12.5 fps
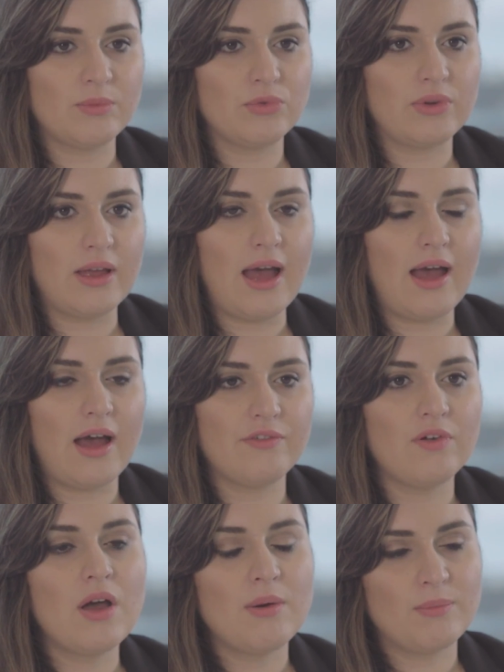them to
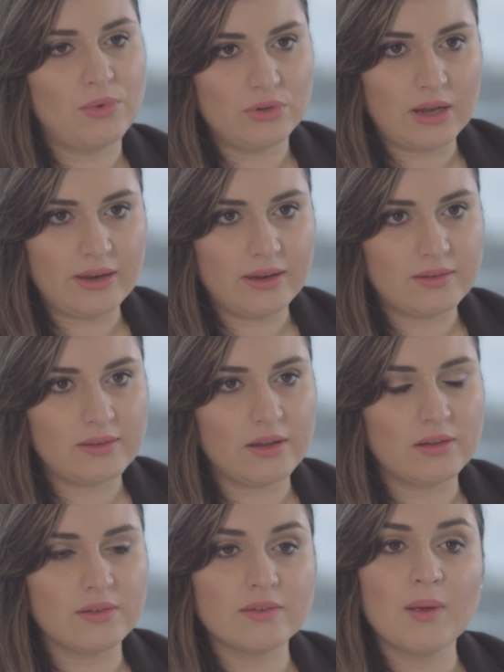have modeling
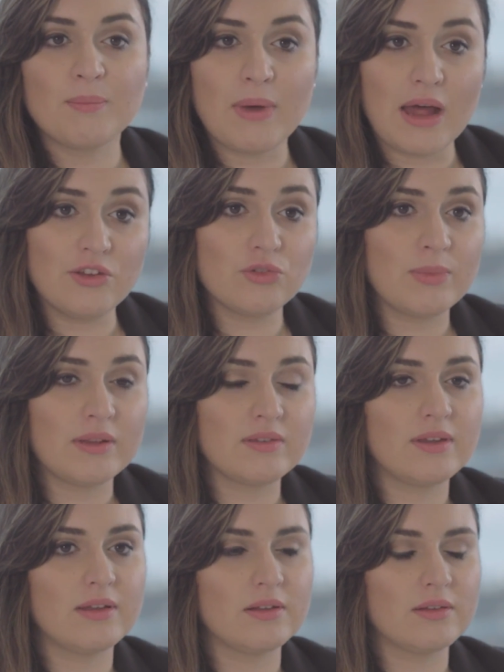skills, management
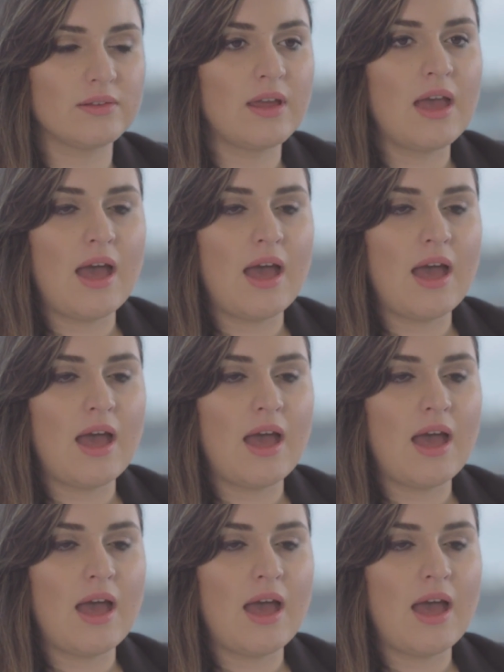skills,